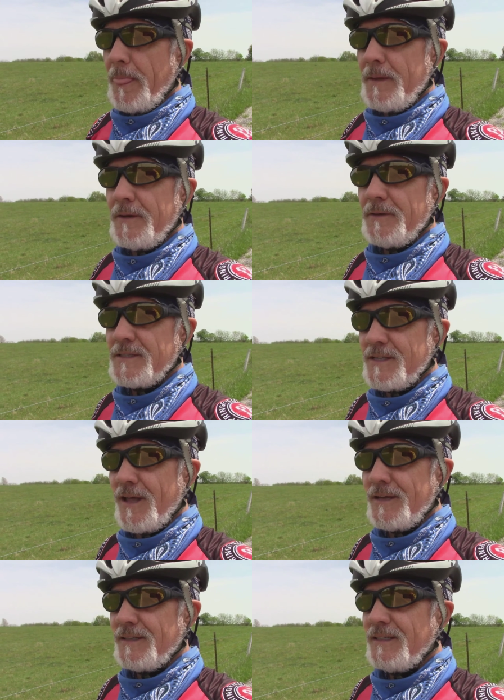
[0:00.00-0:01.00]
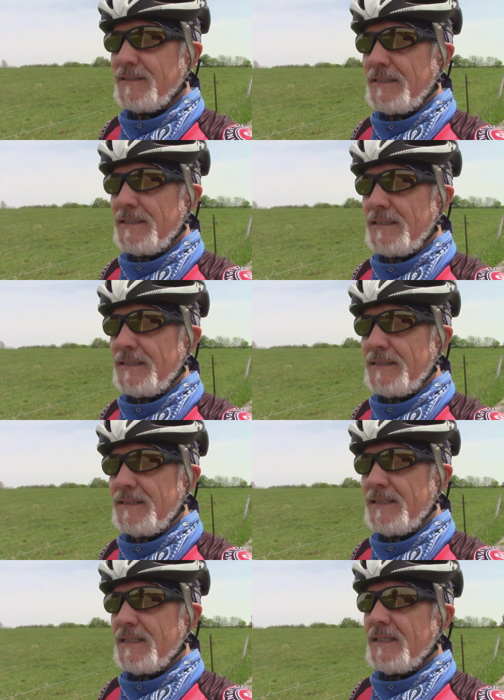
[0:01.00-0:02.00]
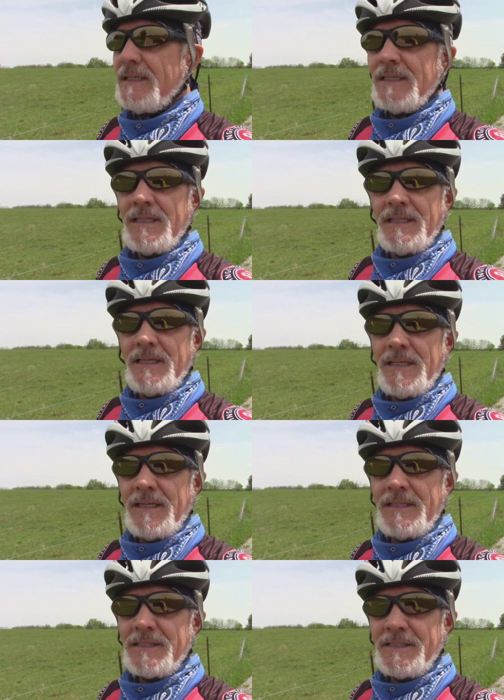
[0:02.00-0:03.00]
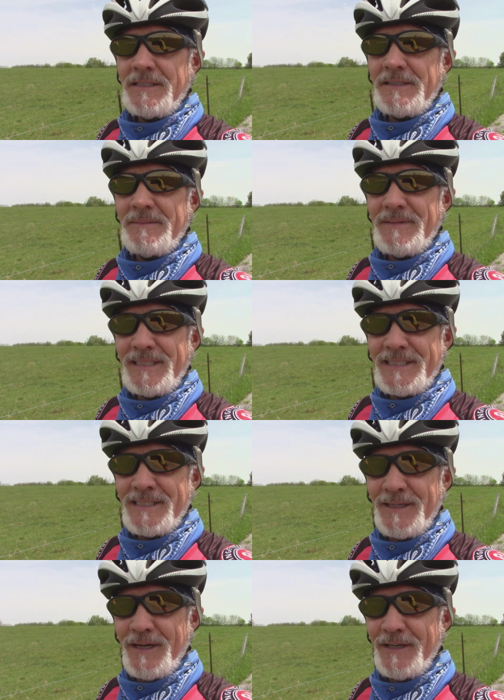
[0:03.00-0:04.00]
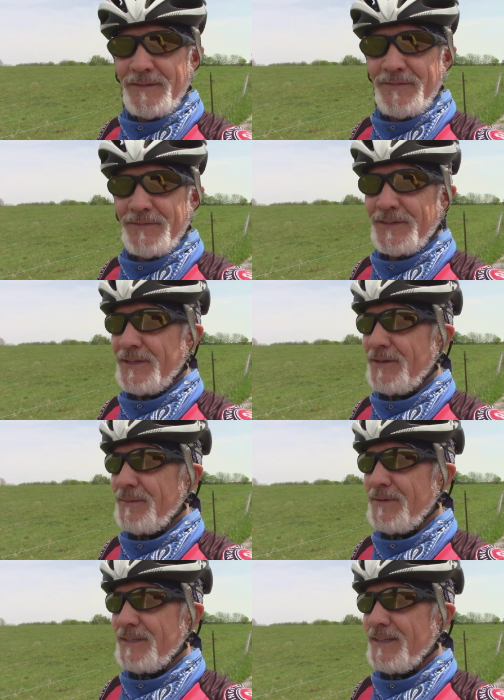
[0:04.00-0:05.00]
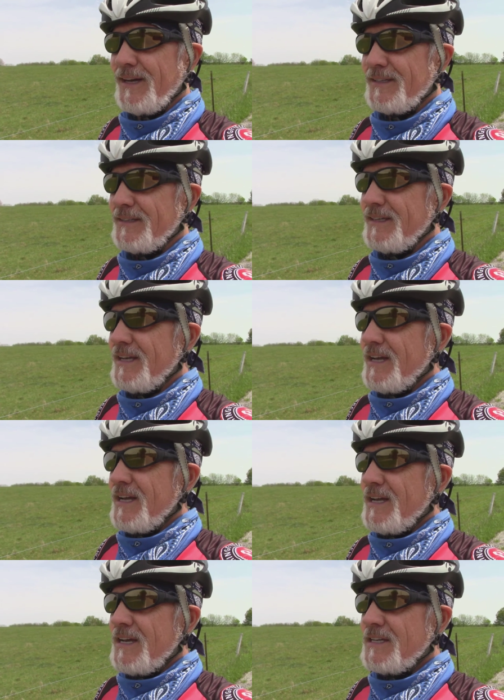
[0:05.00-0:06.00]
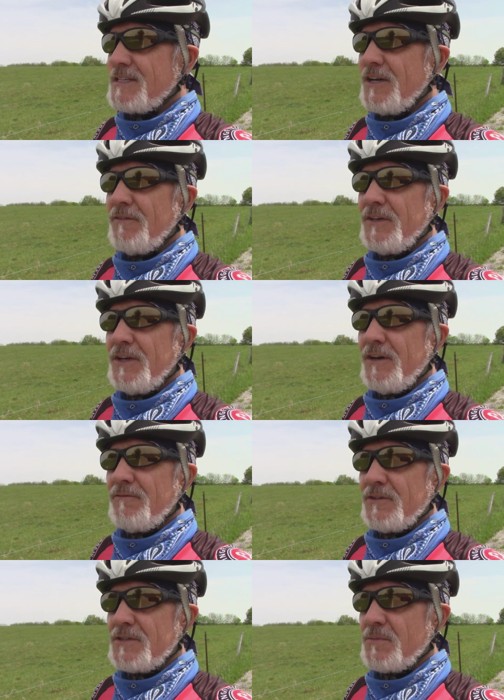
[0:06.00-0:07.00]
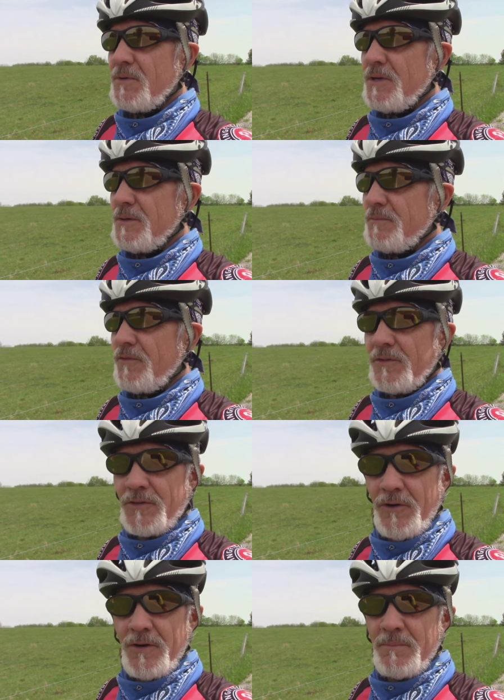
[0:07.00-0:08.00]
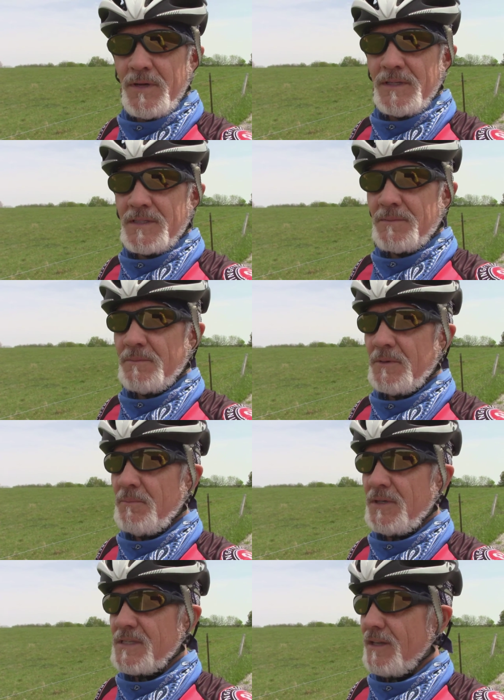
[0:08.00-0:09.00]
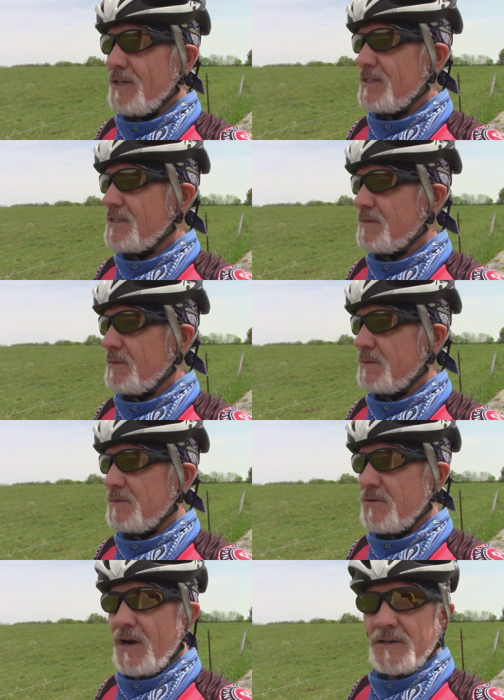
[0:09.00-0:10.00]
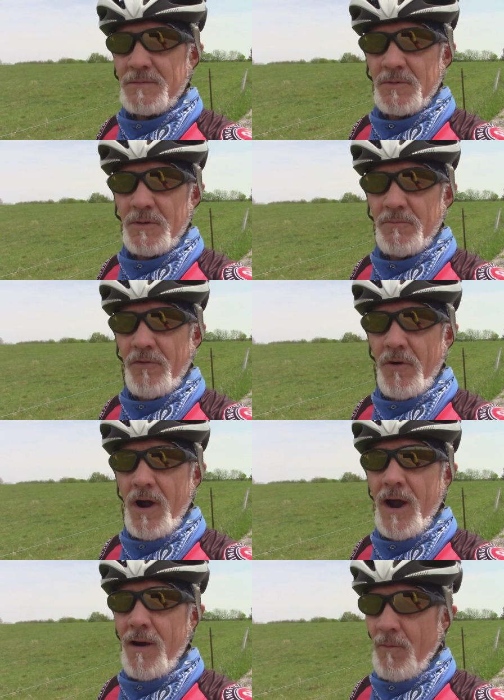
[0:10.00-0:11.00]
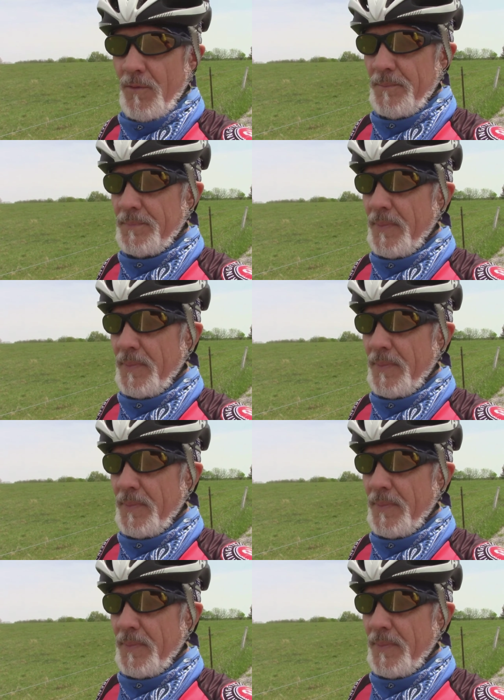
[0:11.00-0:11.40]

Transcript: You know, it's like, oh, it's gonna be tough. You know, I mean, like, it's tough enough to swim for 30 minutes, but much less try to swim for an hour,